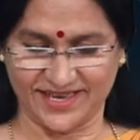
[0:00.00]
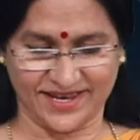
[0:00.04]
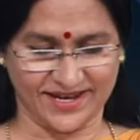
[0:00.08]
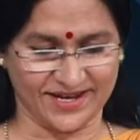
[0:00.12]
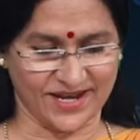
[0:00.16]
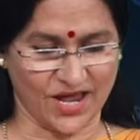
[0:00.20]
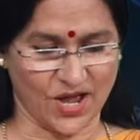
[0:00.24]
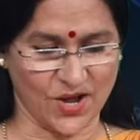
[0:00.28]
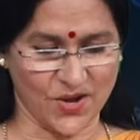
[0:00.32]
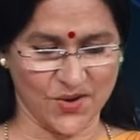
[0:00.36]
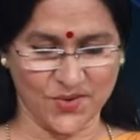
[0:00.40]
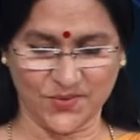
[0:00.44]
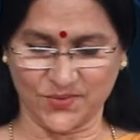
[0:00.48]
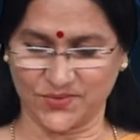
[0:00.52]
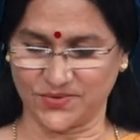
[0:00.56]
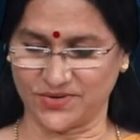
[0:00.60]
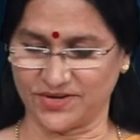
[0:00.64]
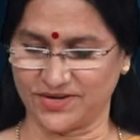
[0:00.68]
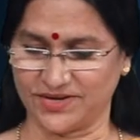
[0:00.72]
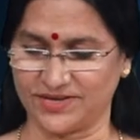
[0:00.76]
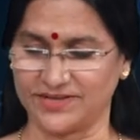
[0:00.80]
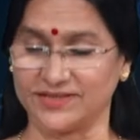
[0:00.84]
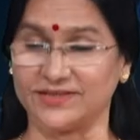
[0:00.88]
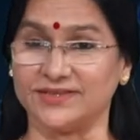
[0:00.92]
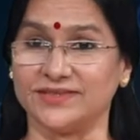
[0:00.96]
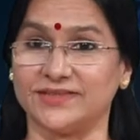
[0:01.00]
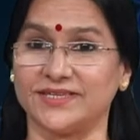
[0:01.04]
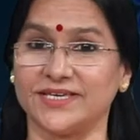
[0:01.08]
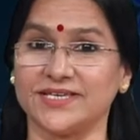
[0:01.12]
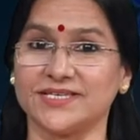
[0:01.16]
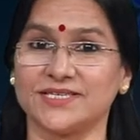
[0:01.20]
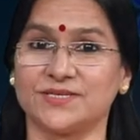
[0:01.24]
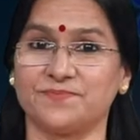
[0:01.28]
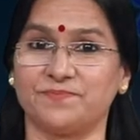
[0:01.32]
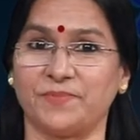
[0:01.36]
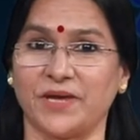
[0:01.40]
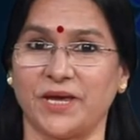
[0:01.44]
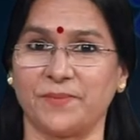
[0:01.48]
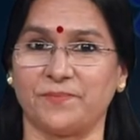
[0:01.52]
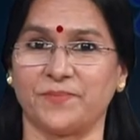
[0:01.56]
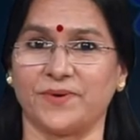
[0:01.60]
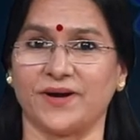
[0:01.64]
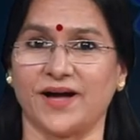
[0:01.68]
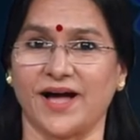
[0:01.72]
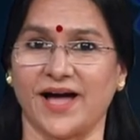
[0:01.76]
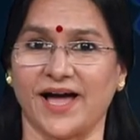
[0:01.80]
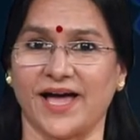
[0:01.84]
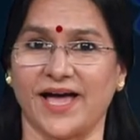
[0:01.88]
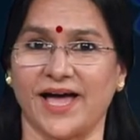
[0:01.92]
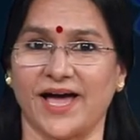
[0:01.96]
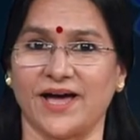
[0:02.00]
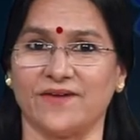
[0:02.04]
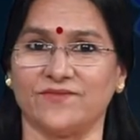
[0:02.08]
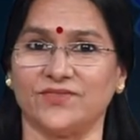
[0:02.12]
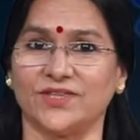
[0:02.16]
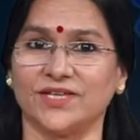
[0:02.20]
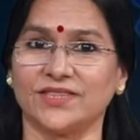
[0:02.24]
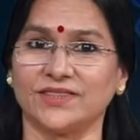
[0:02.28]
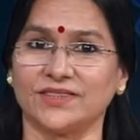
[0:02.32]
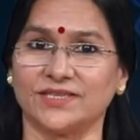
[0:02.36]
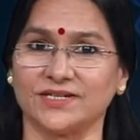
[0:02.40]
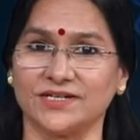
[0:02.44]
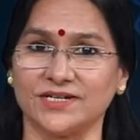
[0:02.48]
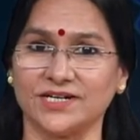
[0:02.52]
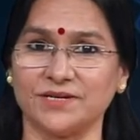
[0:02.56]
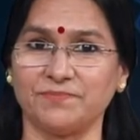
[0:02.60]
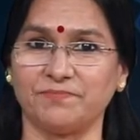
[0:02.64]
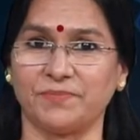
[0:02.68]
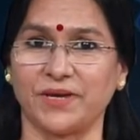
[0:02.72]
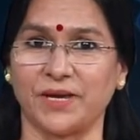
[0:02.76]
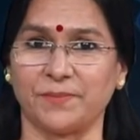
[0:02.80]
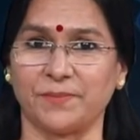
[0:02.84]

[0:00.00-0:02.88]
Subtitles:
now this paper, I have the 3rd